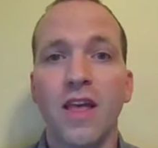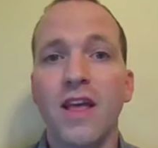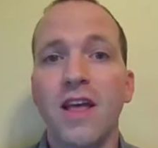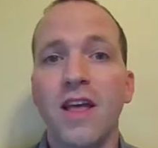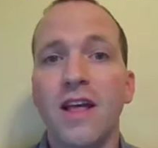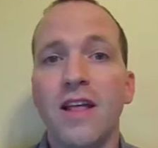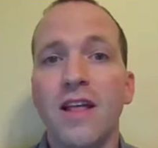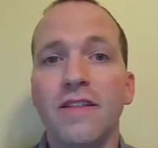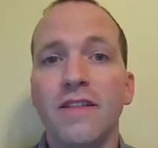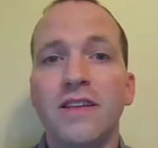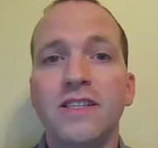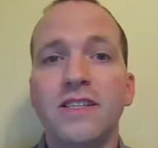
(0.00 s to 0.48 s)

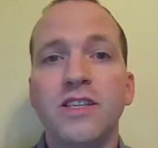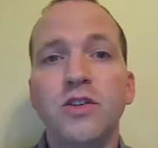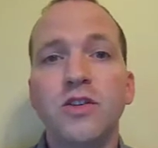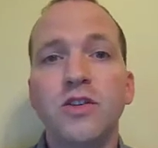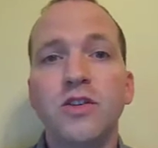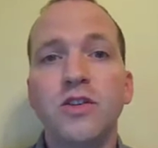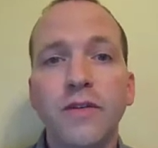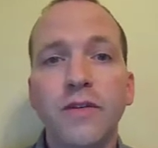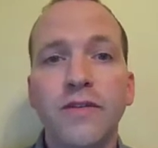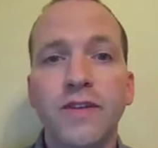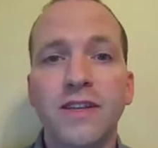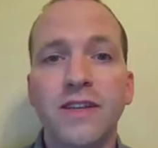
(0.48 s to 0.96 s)
These
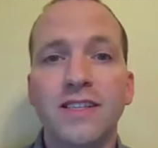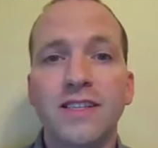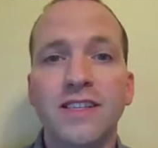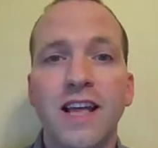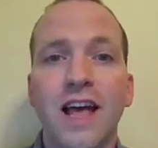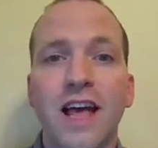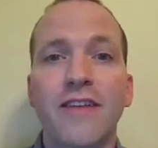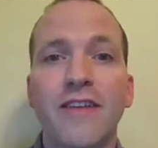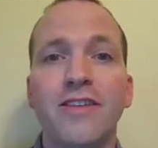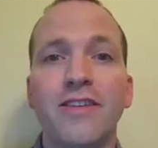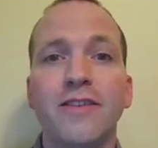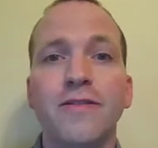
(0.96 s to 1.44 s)
endorphins
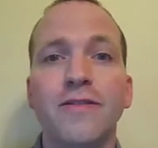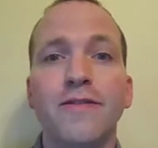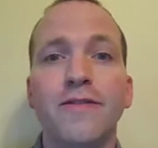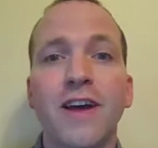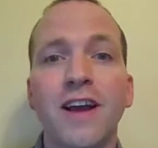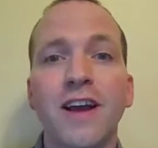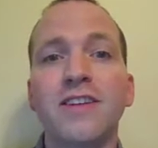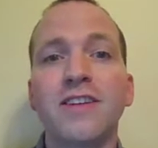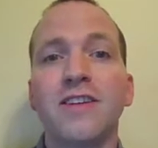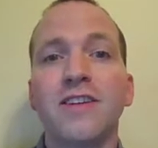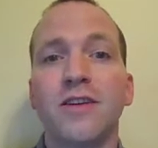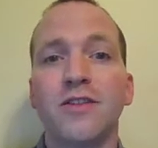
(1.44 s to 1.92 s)
have an
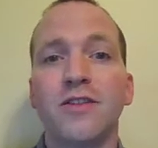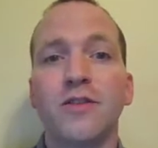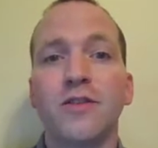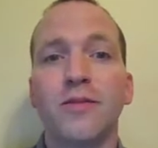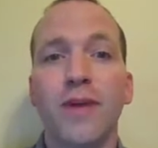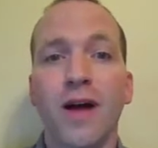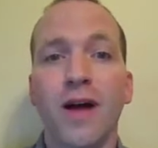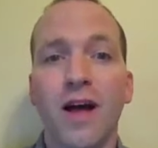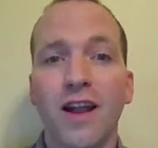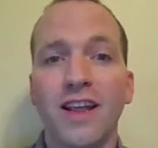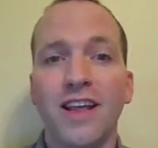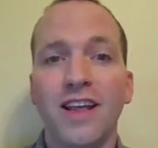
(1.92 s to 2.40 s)
effect on your
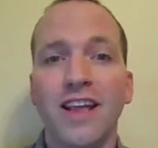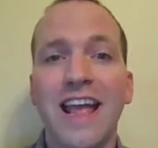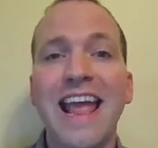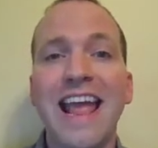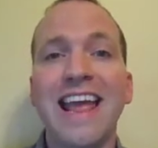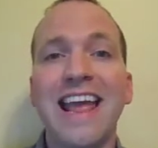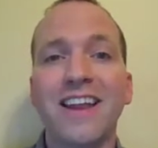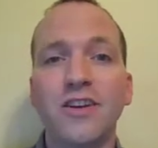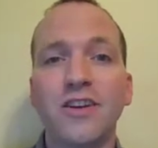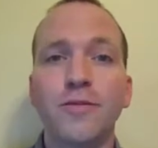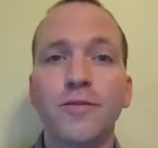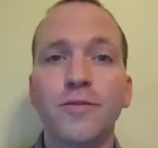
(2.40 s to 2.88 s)
body
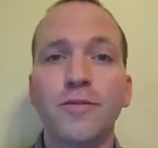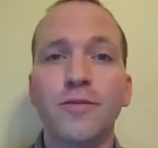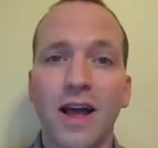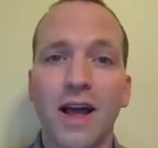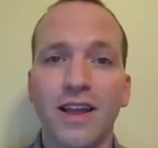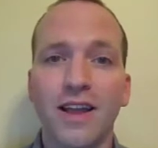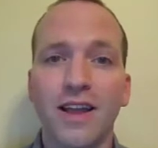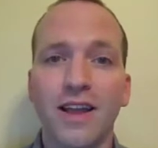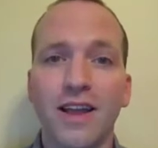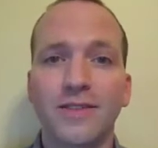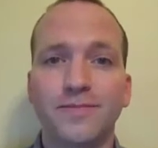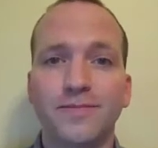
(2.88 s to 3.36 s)
and your
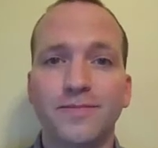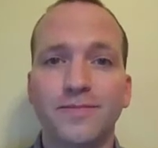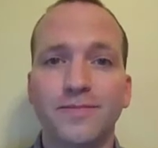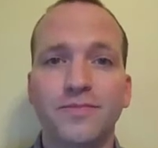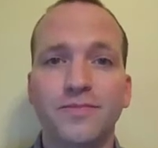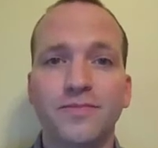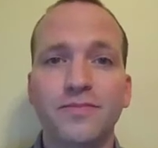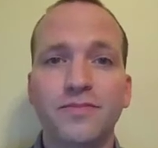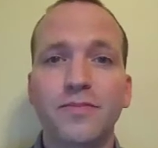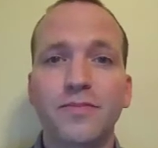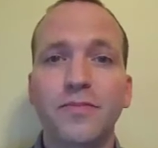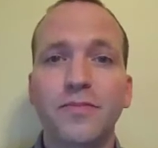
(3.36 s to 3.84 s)
mind.
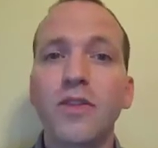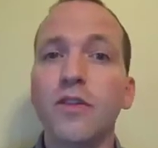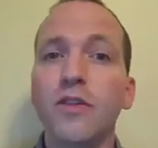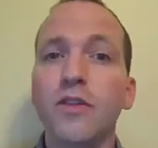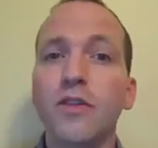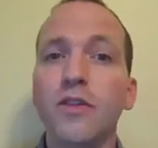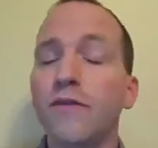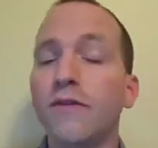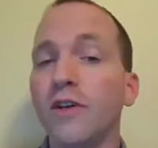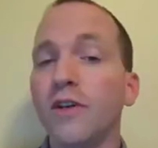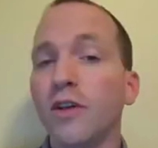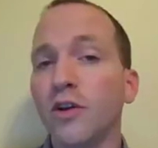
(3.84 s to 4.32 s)

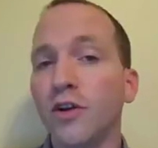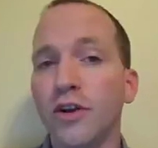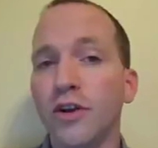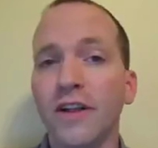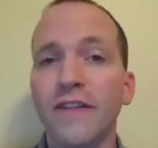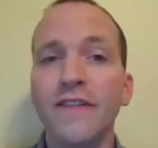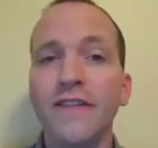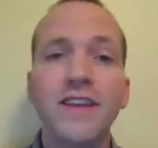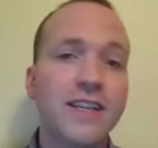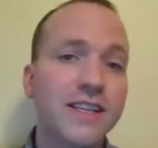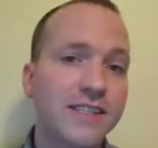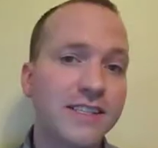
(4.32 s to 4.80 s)
You feel good
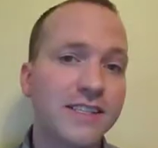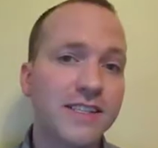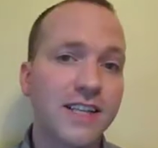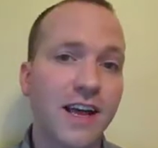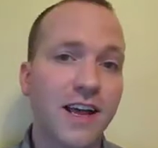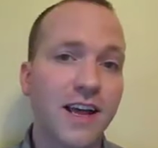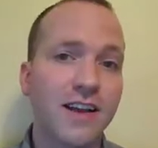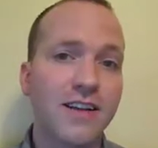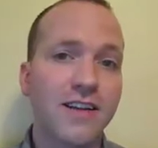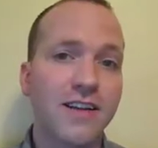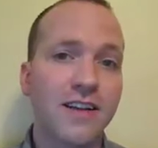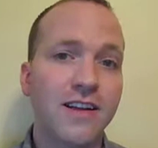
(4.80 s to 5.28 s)
on the
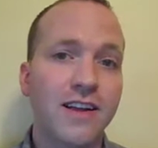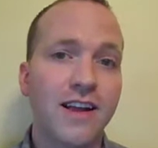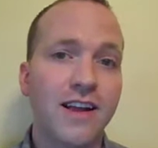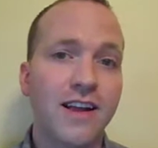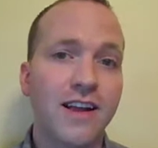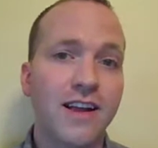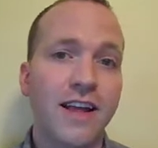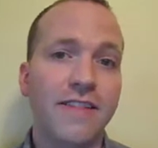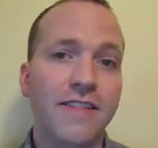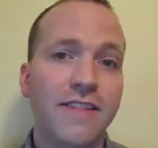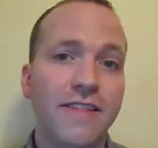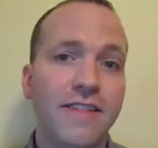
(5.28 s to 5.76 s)
inside,
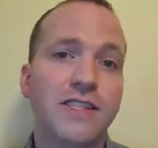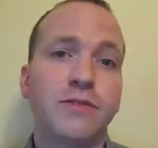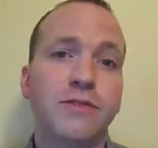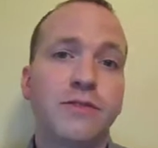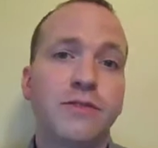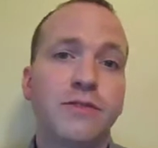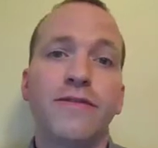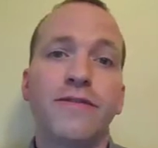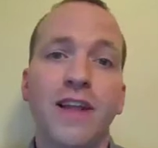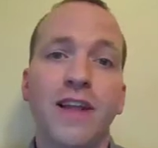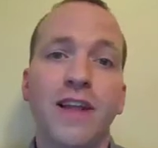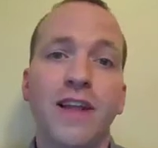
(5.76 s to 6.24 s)
and this is
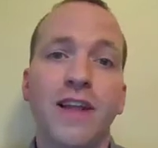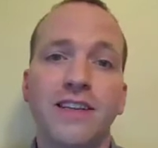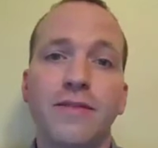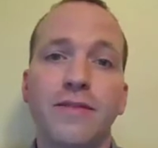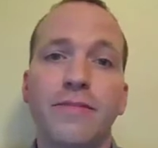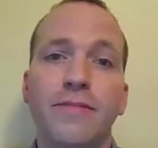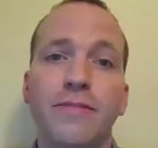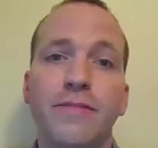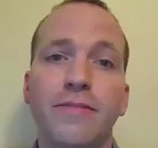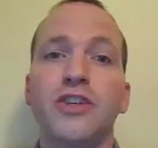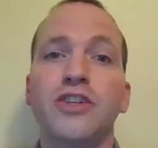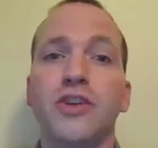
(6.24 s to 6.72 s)

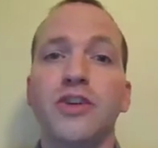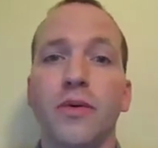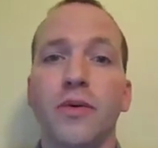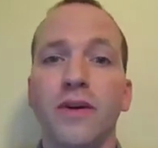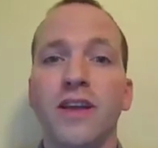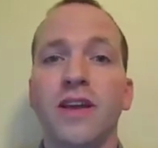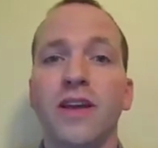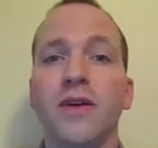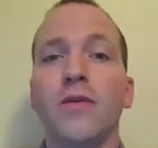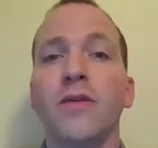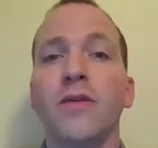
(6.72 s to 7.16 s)
reflected by showing it with